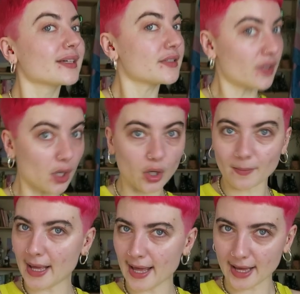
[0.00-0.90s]
so
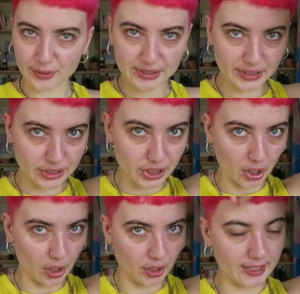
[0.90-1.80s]
my hair is
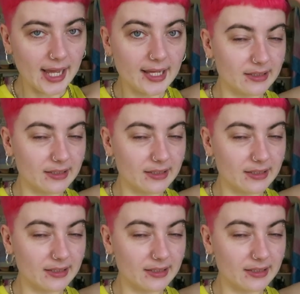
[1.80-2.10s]
done.